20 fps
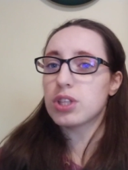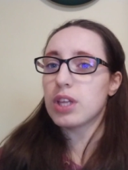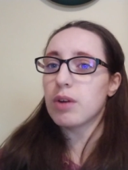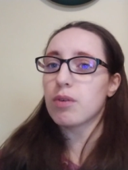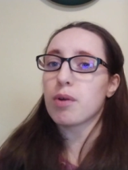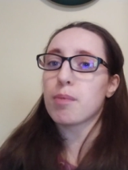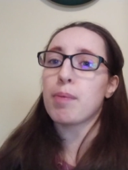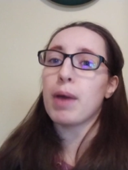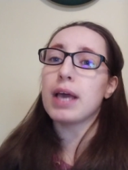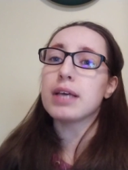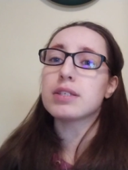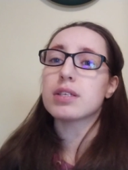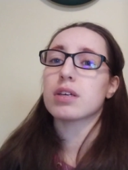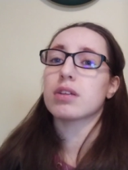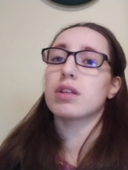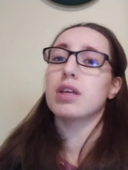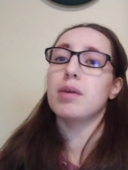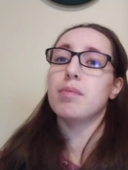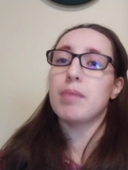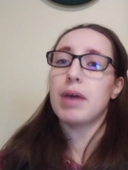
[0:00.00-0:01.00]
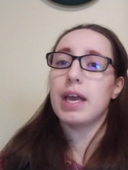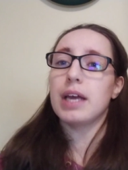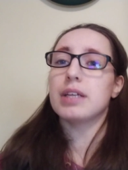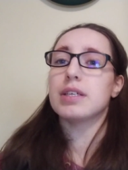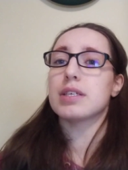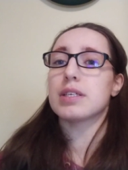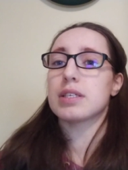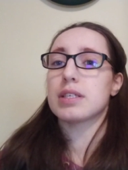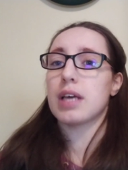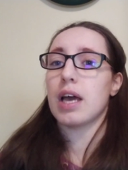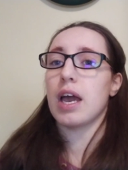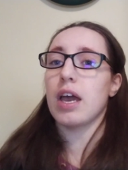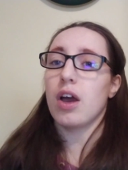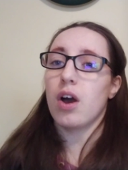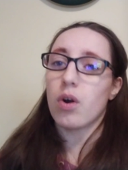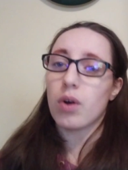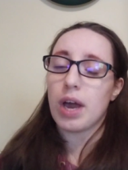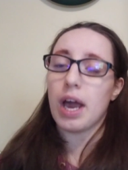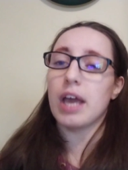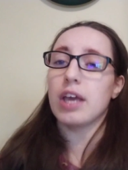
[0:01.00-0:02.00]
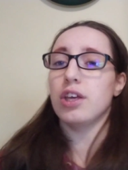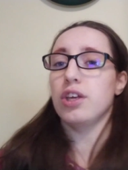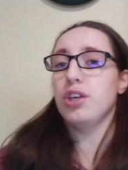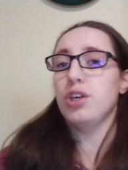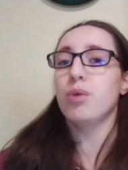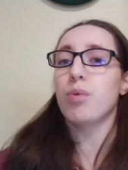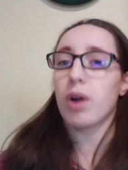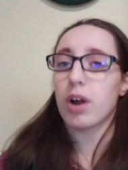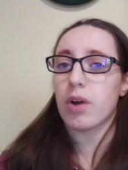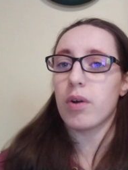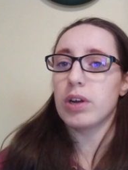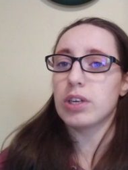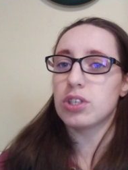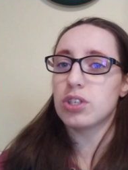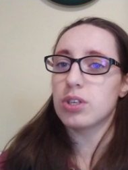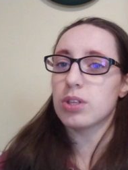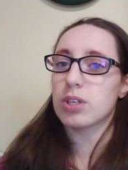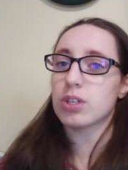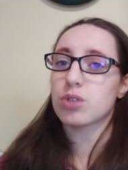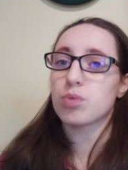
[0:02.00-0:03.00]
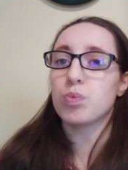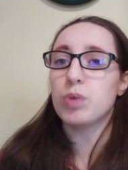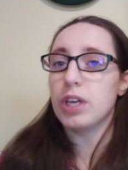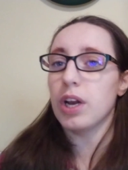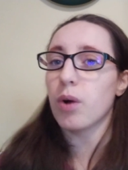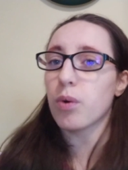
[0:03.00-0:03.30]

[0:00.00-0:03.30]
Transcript: They were basically made to say, okay, you are going to do this. We